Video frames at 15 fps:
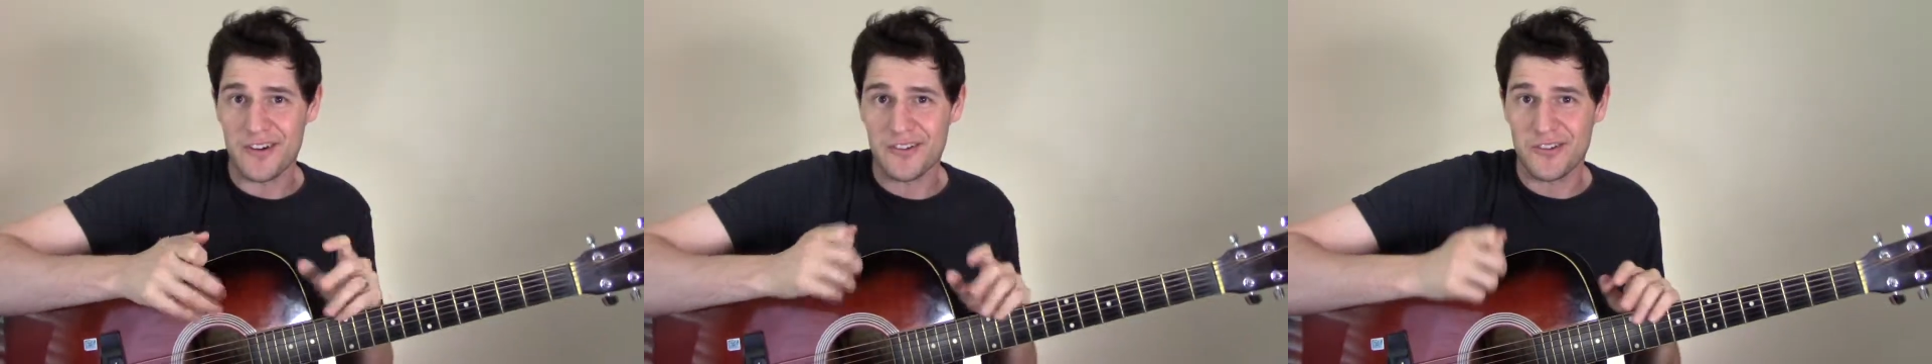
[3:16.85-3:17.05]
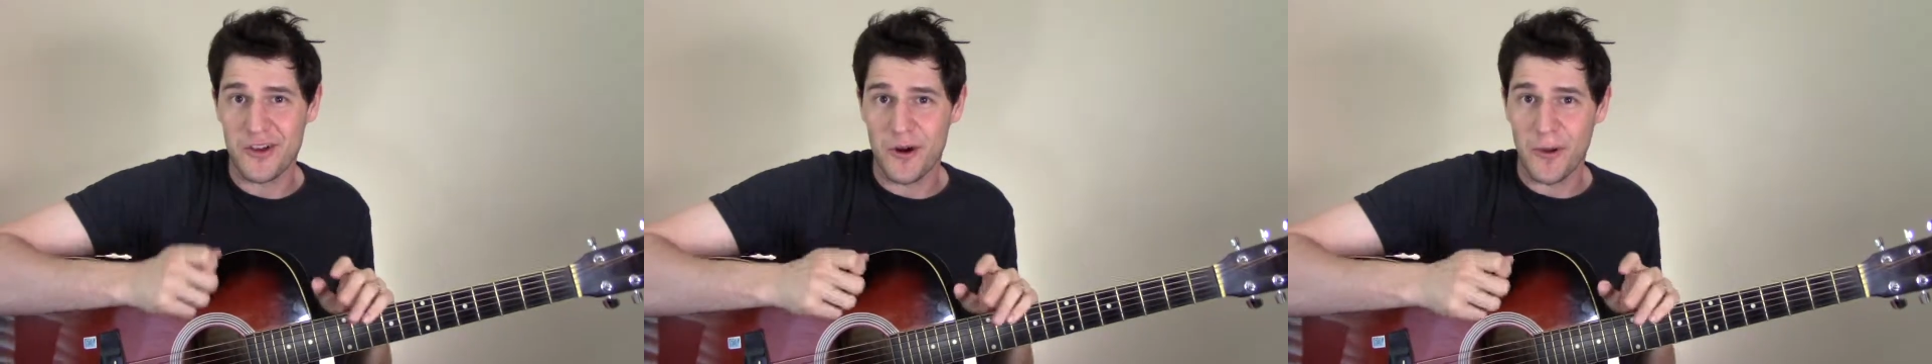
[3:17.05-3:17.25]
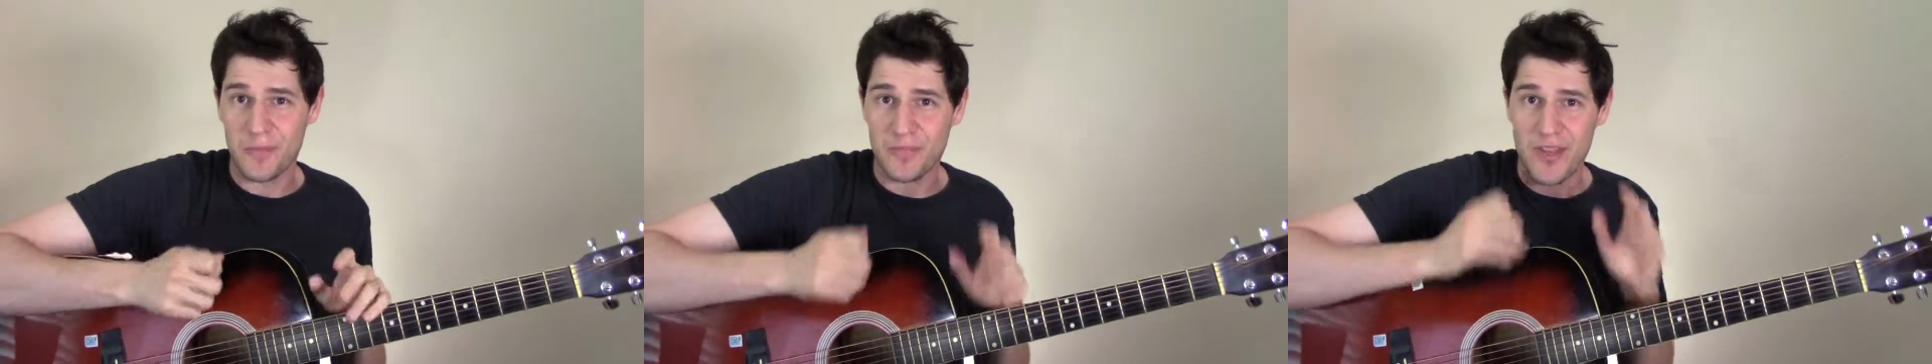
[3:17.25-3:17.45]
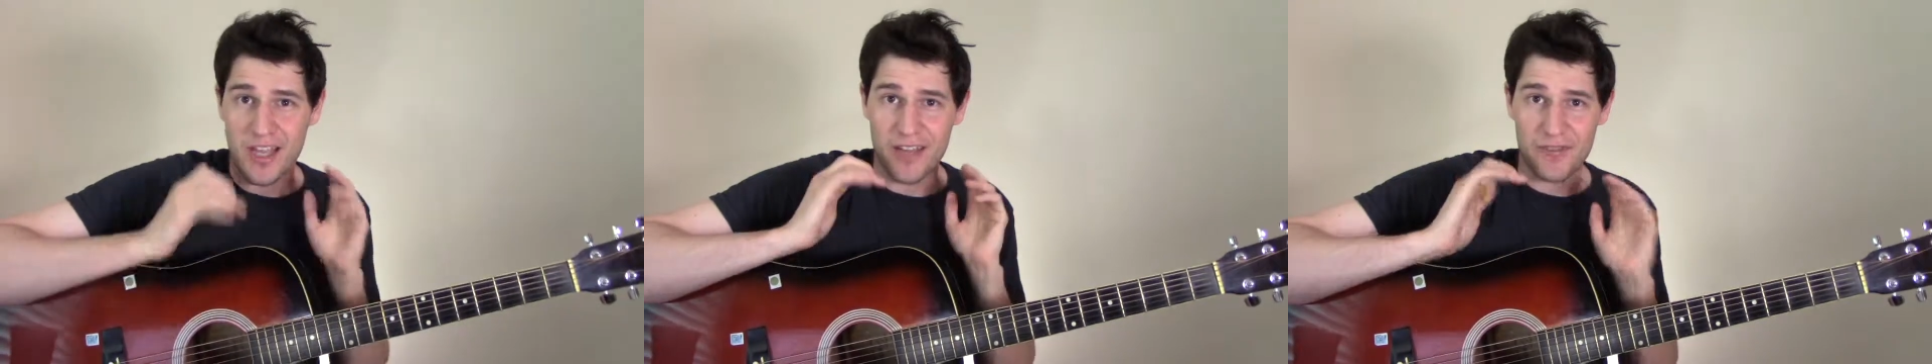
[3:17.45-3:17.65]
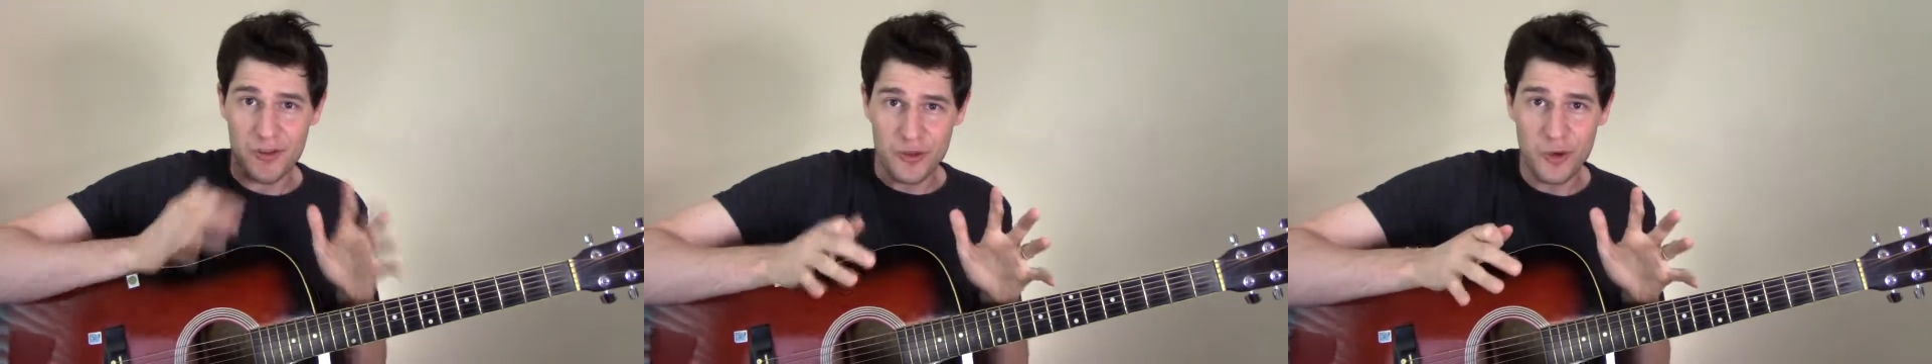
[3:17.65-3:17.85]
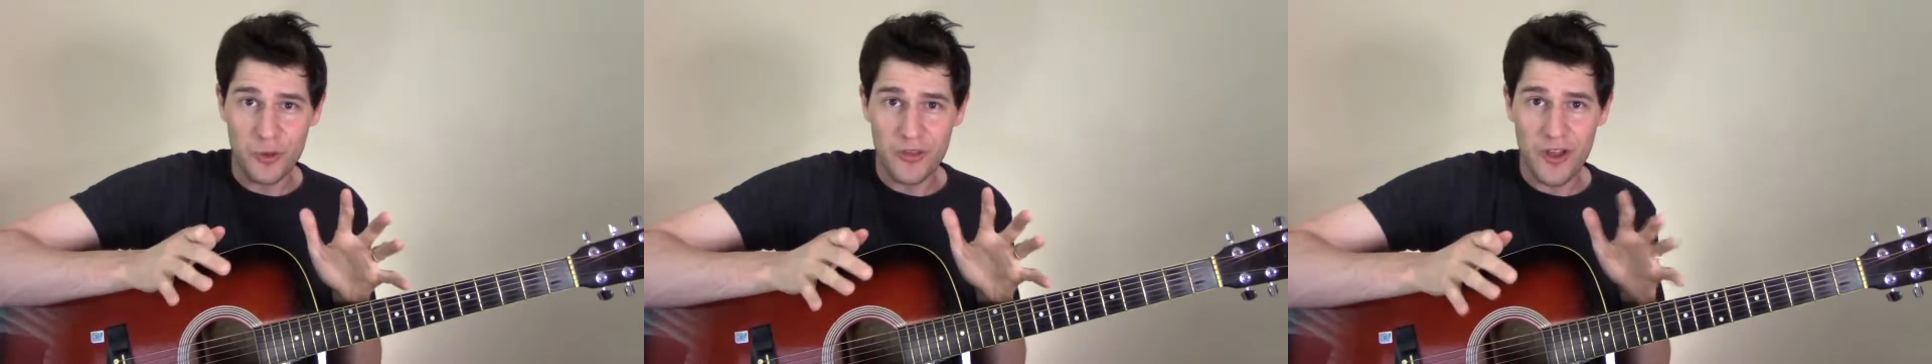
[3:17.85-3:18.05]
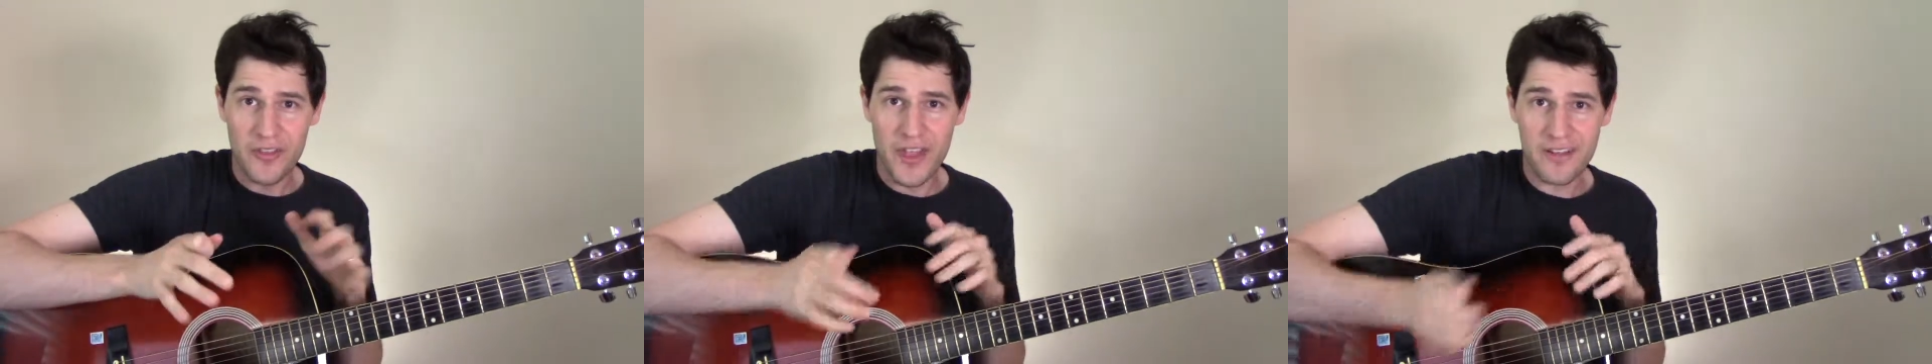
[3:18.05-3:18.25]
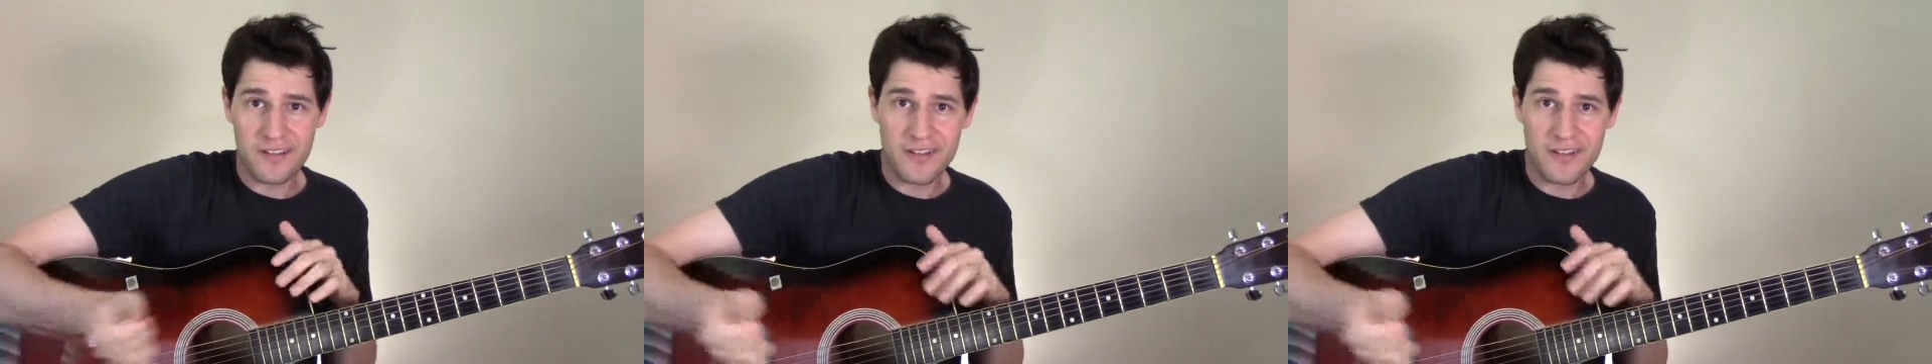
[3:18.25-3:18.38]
So if you're cool with all that